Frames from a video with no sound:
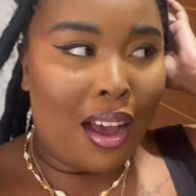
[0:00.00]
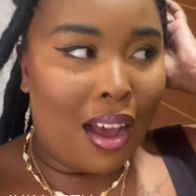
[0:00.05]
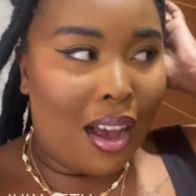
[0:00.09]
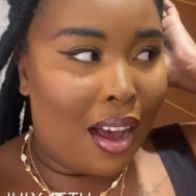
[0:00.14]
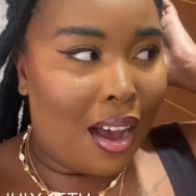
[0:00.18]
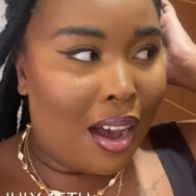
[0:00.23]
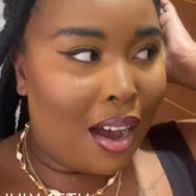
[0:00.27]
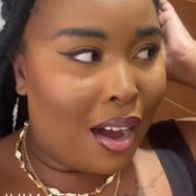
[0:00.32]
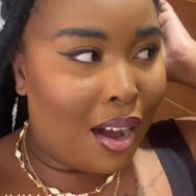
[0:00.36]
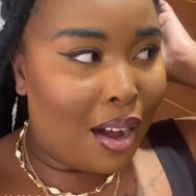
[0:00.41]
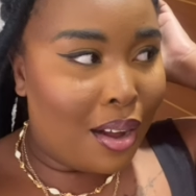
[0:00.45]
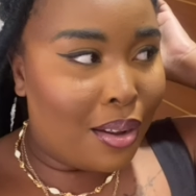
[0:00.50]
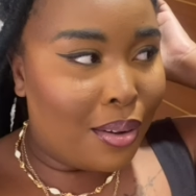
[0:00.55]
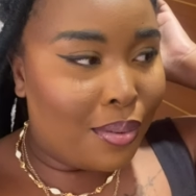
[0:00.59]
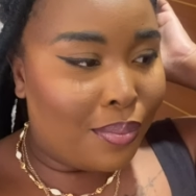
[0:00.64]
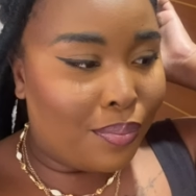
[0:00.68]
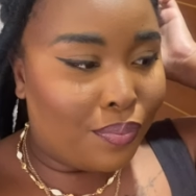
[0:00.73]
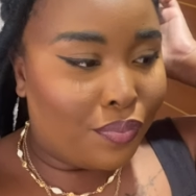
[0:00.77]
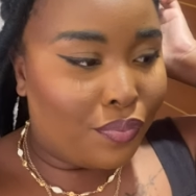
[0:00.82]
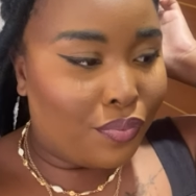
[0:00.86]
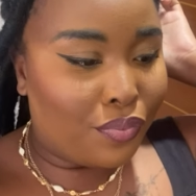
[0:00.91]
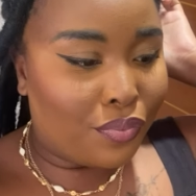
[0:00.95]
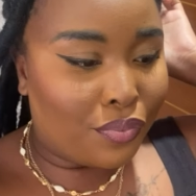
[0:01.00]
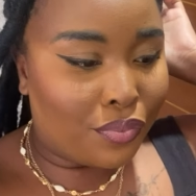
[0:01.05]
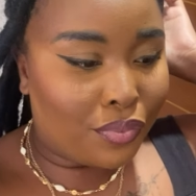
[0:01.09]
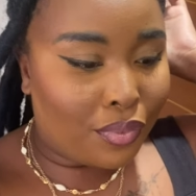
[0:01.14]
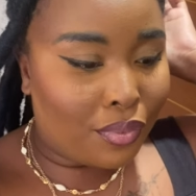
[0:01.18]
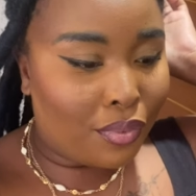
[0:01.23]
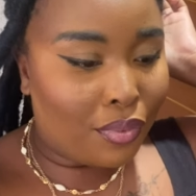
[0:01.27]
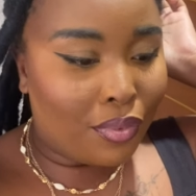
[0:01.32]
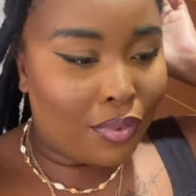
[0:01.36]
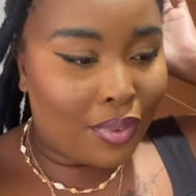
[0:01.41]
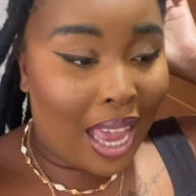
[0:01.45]
I
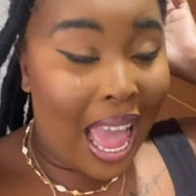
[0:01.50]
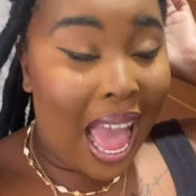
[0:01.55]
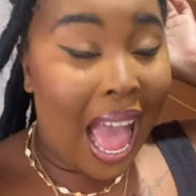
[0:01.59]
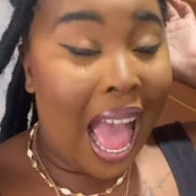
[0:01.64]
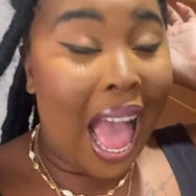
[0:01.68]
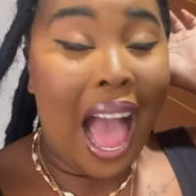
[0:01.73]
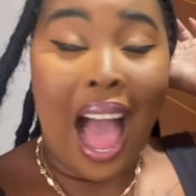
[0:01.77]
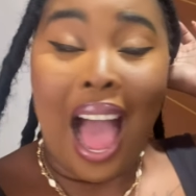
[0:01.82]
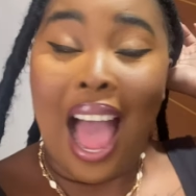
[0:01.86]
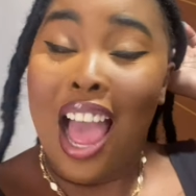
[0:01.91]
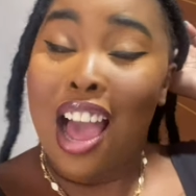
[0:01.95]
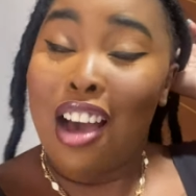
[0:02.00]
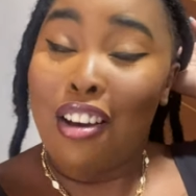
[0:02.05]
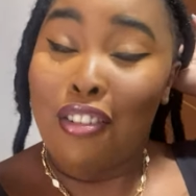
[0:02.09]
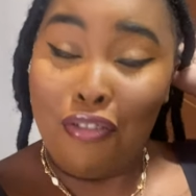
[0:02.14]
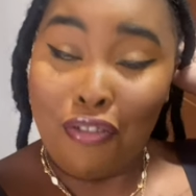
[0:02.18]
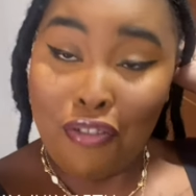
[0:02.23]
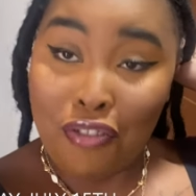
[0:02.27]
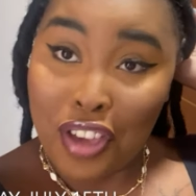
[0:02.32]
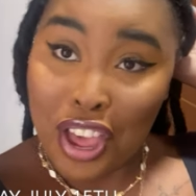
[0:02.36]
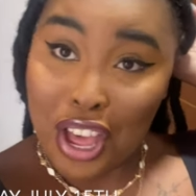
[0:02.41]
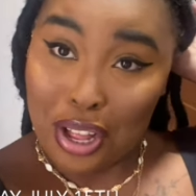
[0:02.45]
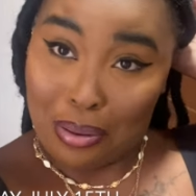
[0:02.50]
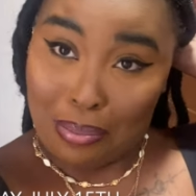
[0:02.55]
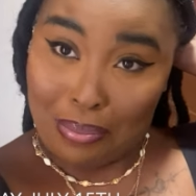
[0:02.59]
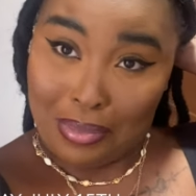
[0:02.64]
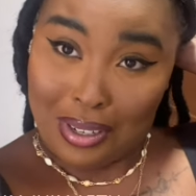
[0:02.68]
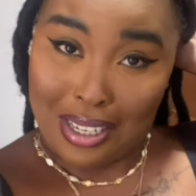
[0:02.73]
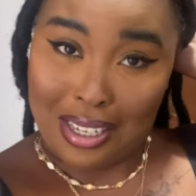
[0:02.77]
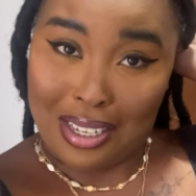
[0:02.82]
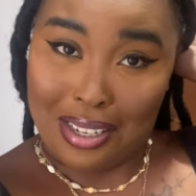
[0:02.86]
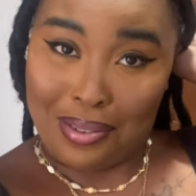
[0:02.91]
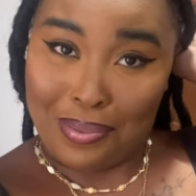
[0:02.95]
have
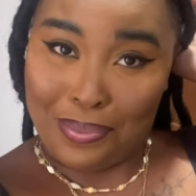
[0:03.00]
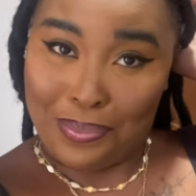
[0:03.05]
filmed.